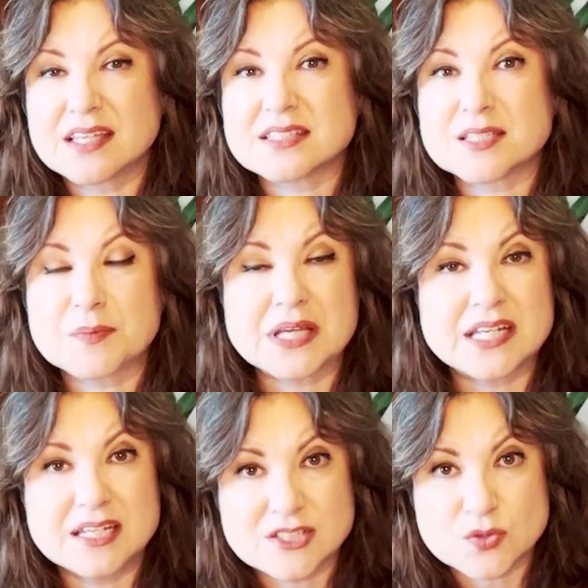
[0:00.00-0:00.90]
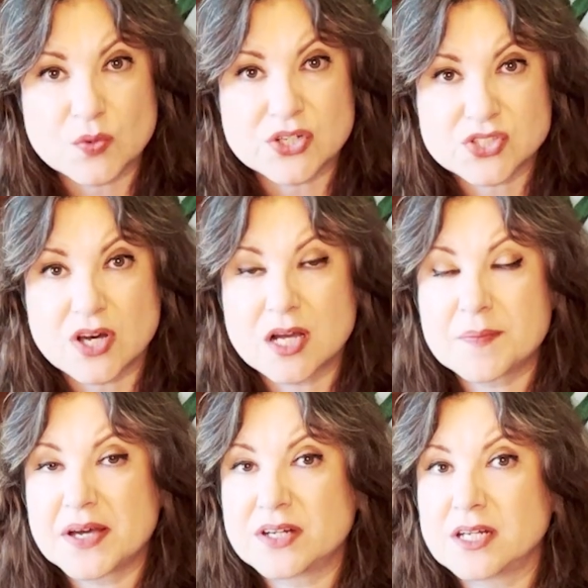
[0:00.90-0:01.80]
It's something that he doesn't want to talk
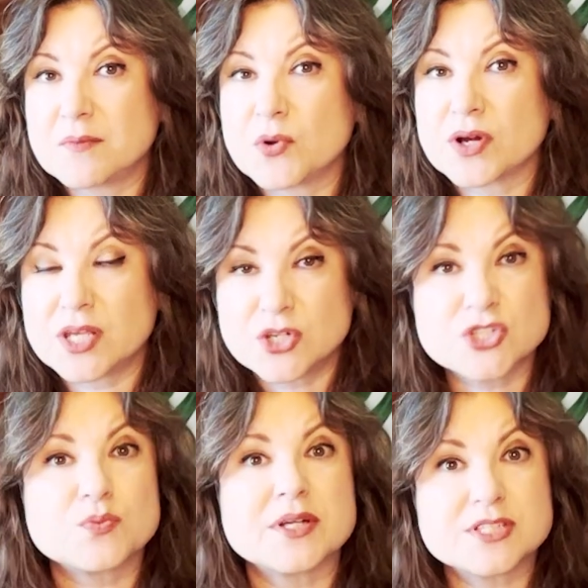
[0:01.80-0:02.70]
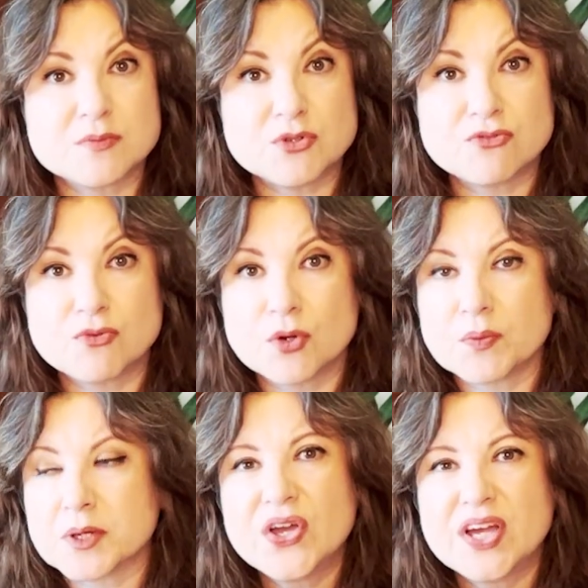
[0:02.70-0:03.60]
about anymore. He just wants to move
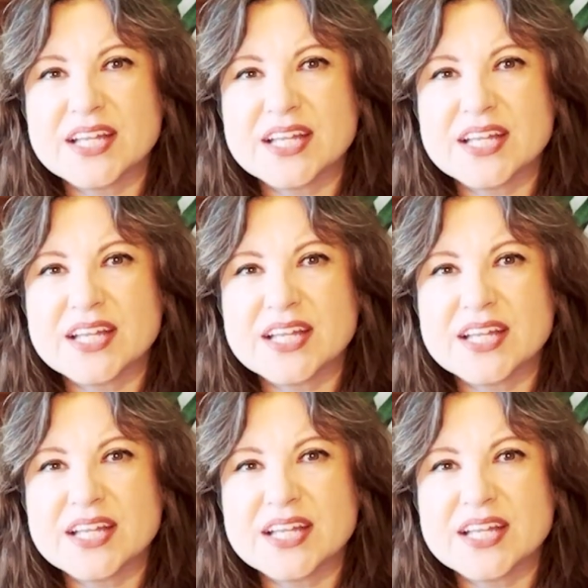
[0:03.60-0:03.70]
forward.